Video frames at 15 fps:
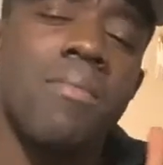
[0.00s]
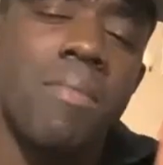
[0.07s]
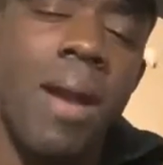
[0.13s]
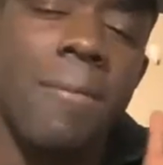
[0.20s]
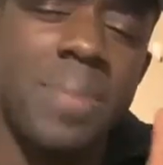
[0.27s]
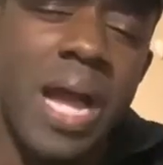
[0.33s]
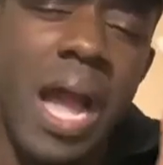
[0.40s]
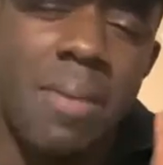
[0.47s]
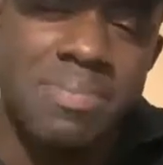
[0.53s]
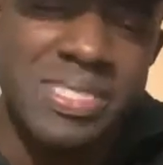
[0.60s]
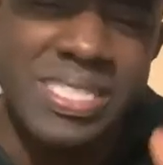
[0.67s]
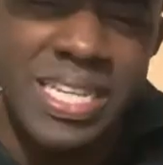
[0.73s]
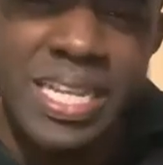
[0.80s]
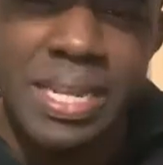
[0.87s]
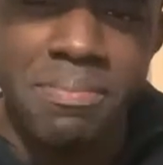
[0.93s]
my pops
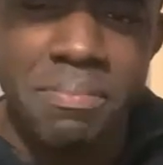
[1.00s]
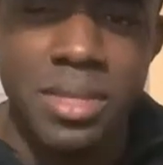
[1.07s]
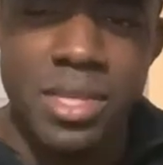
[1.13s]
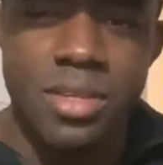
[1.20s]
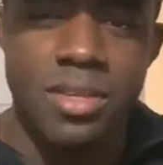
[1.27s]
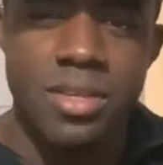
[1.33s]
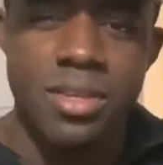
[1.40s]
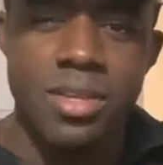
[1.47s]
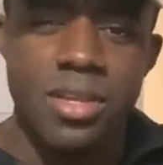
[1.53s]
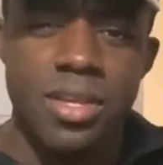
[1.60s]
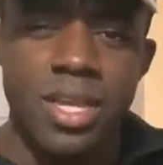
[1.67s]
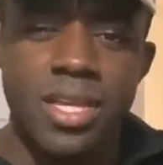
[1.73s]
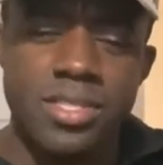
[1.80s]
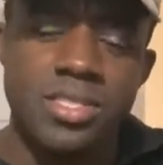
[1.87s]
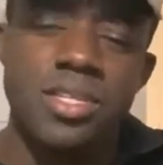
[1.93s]
telling me,
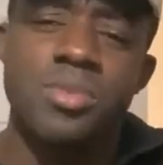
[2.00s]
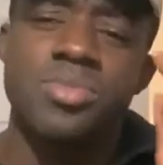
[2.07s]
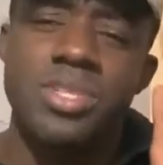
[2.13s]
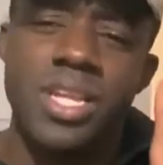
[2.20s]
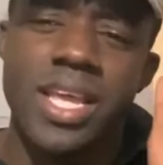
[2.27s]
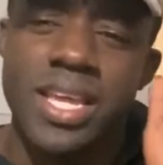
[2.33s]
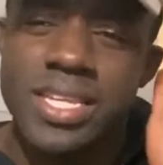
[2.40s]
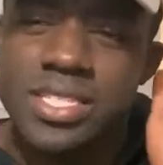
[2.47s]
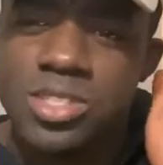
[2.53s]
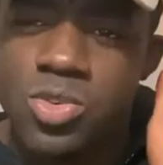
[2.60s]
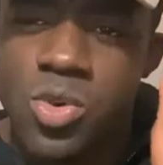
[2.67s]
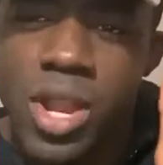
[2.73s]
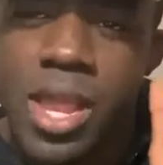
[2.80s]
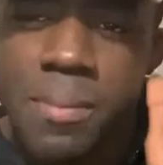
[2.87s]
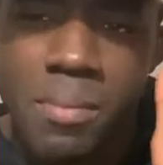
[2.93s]
it's something that his
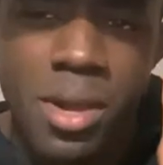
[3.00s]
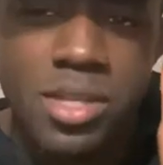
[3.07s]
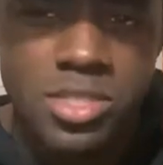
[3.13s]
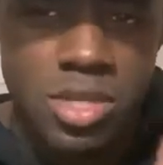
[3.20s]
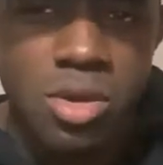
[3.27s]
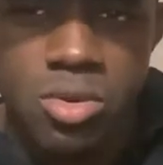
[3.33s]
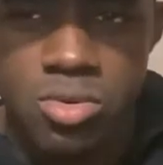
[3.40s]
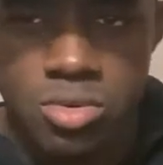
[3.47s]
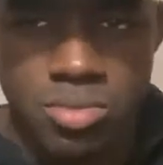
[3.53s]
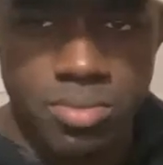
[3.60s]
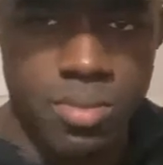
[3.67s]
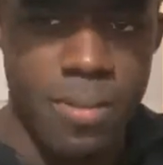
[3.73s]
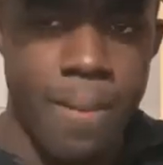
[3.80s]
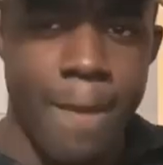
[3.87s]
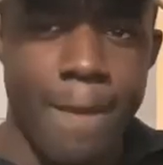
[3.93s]
grandma told him.
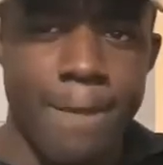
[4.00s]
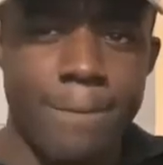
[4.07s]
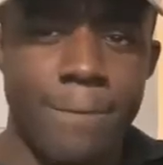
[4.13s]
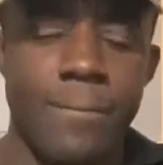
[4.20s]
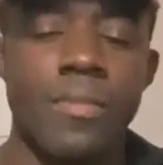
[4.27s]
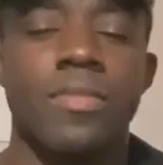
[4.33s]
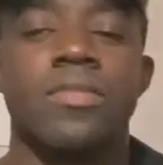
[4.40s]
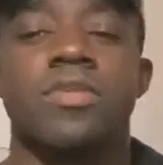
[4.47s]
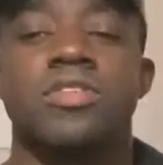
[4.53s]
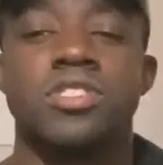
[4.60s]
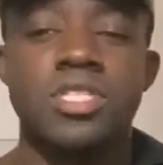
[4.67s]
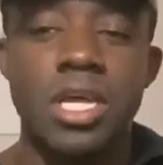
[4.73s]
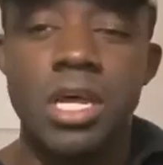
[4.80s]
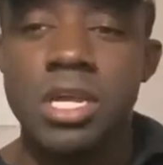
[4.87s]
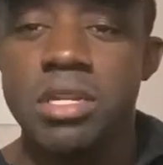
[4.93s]

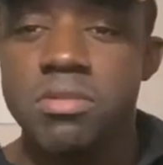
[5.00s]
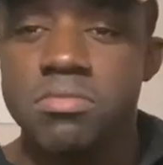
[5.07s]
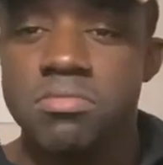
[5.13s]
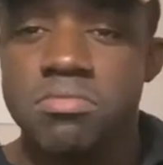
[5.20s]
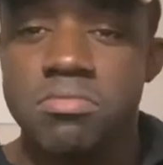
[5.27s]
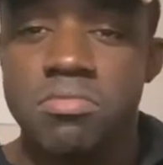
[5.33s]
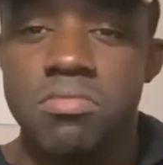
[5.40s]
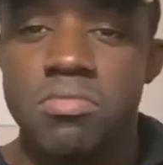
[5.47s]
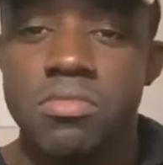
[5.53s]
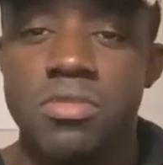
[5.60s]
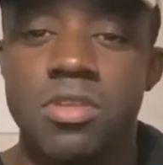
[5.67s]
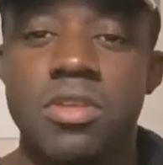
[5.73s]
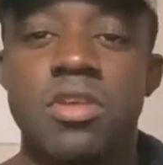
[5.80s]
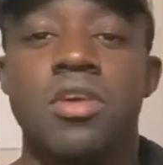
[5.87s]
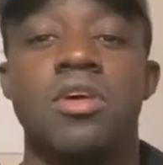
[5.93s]
Son,
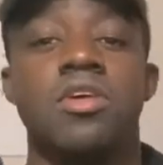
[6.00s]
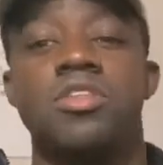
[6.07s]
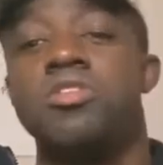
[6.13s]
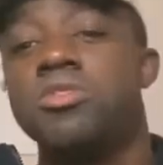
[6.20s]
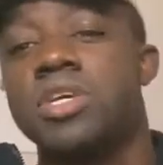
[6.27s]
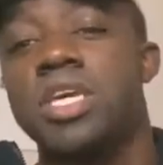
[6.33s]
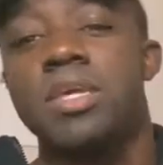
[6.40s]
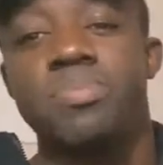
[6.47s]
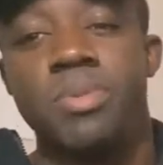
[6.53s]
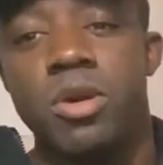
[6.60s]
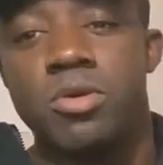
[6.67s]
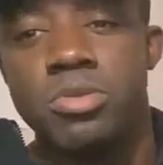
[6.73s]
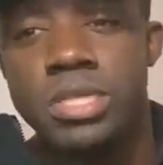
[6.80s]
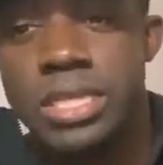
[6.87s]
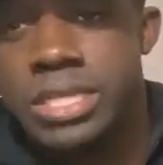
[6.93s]
you keep
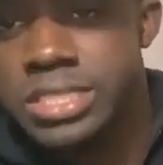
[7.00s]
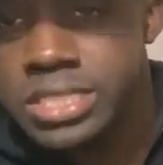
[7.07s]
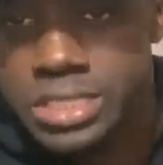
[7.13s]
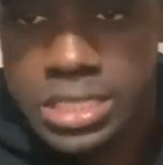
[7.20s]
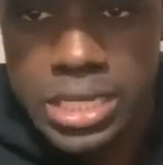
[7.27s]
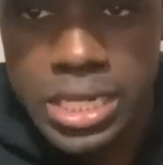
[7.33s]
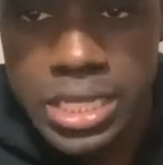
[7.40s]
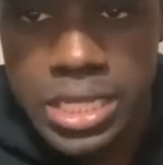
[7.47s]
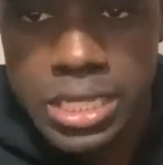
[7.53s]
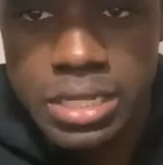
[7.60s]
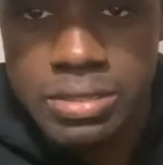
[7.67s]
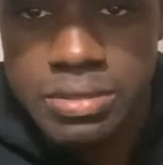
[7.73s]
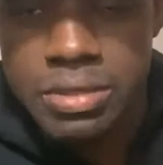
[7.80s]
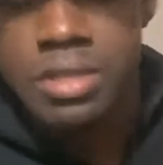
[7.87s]
your dishes clean,